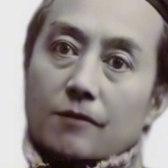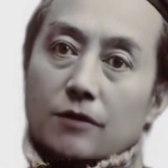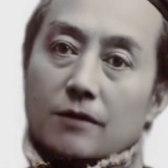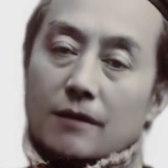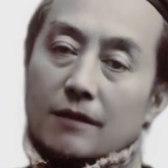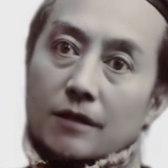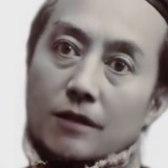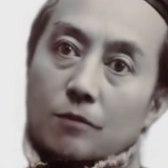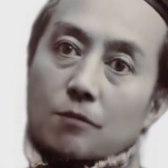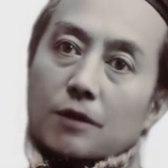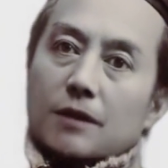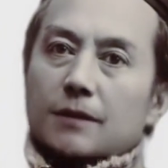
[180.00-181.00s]
and yet it
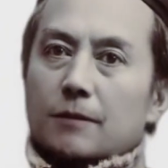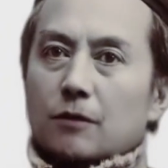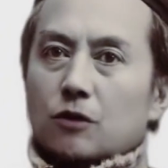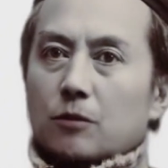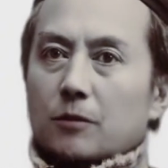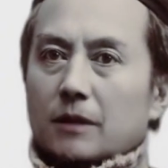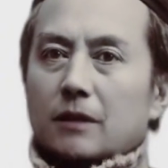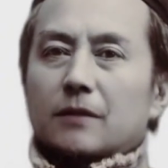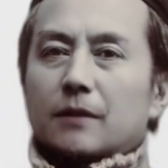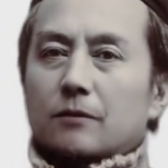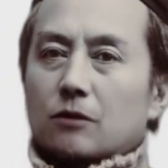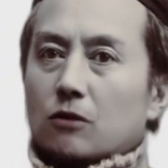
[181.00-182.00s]
is plain to me
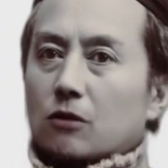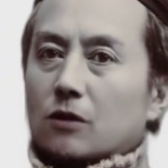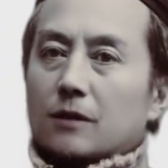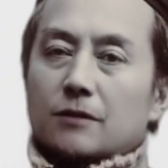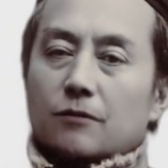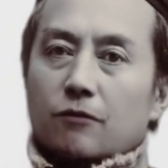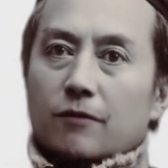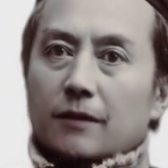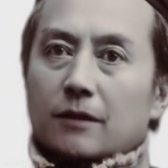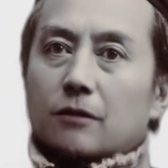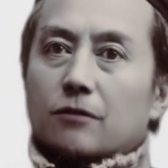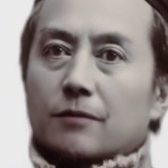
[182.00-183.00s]
that no less
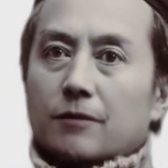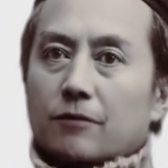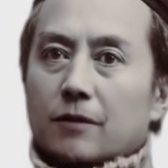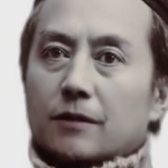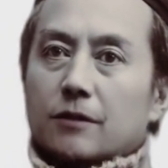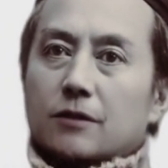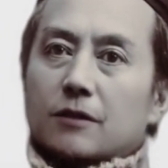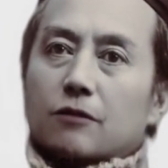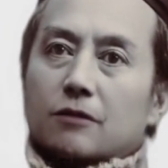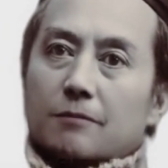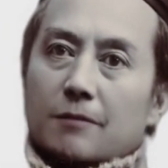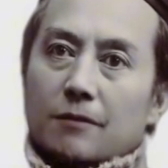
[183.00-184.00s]
valor than this
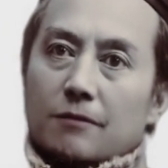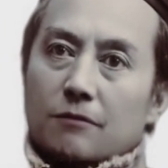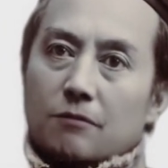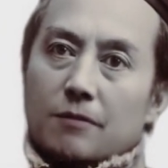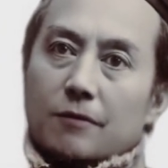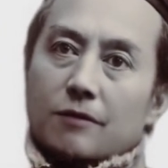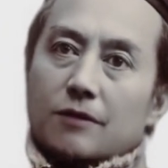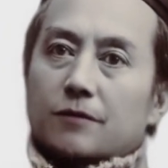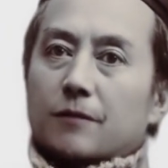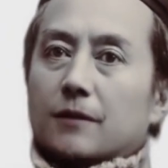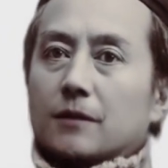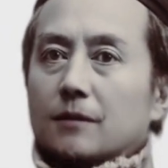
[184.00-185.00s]
can command my
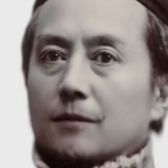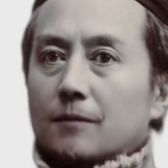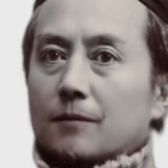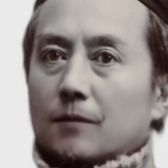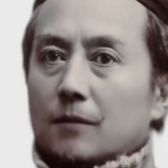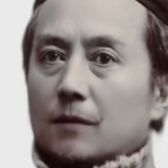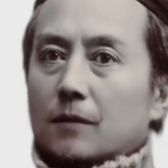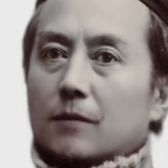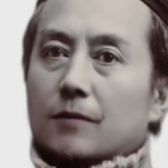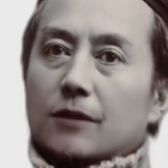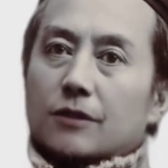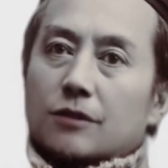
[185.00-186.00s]
respect.
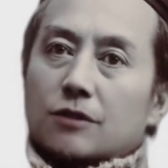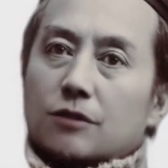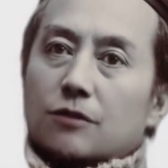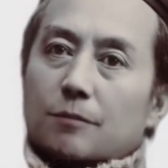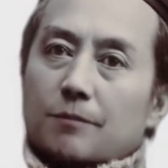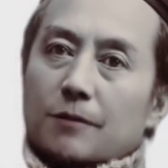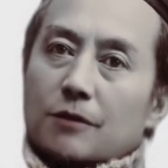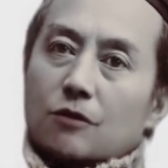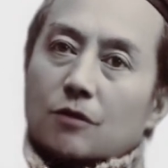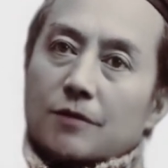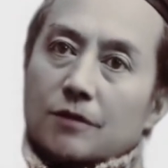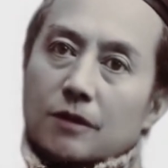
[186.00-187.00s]
I can see the
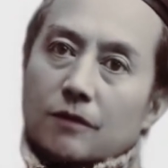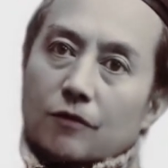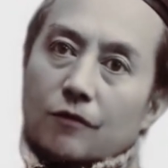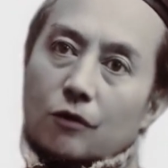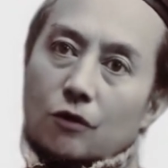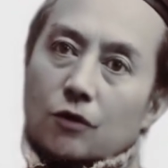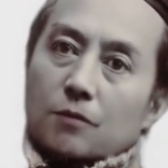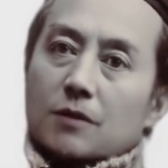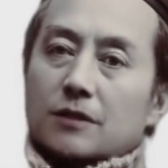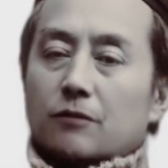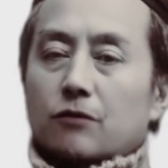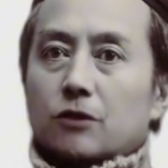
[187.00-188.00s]
bankruptcy of the vulgar
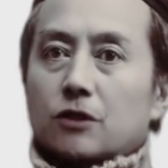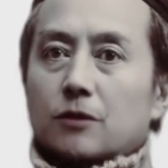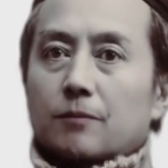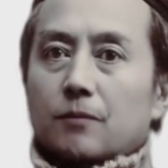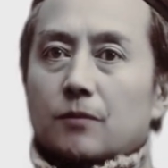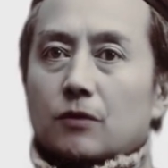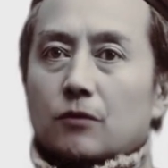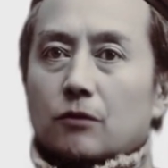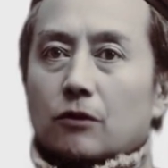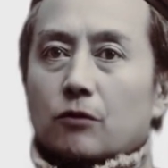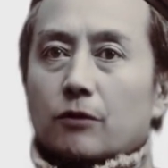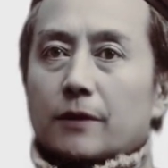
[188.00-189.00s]
musket worship,
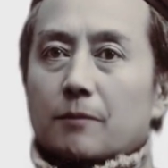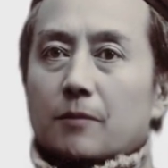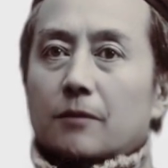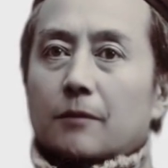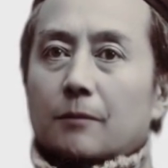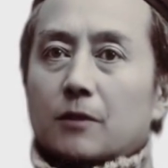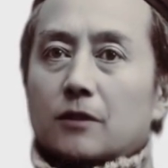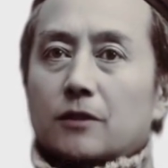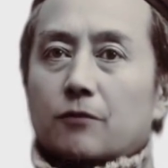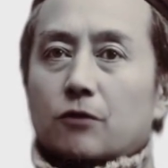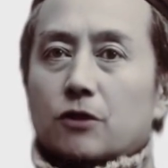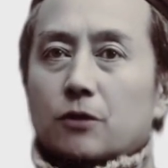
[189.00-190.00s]
though great men are
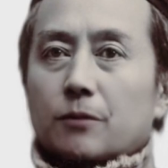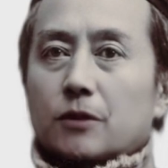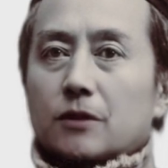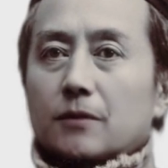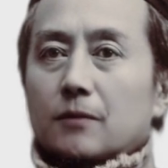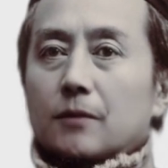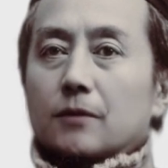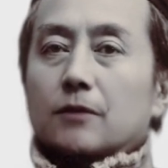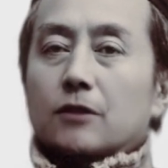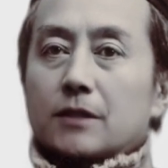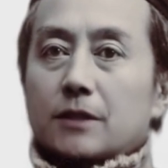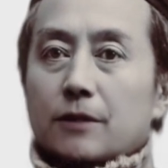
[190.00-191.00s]
musket worshippers,
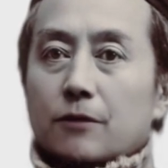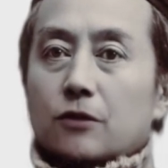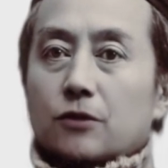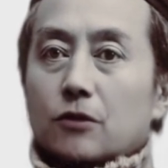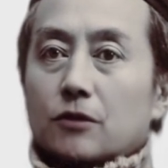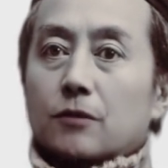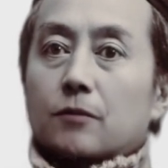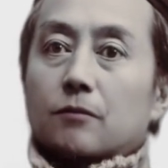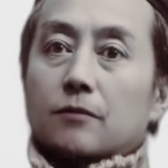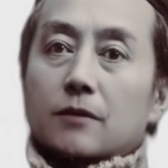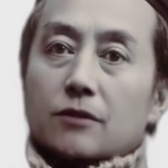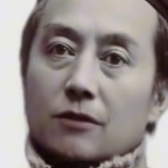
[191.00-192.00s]
and tea is certain,
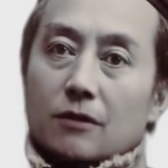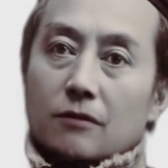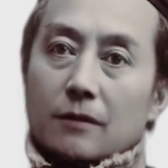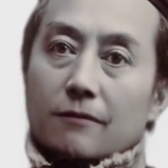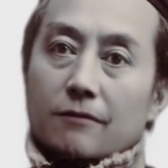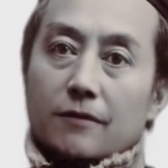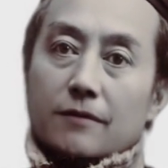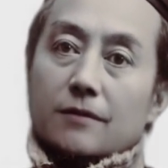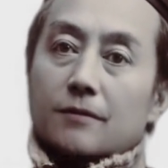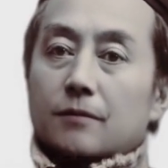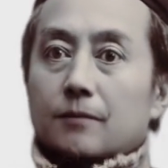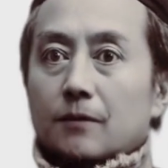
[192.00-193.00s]
as God liveth.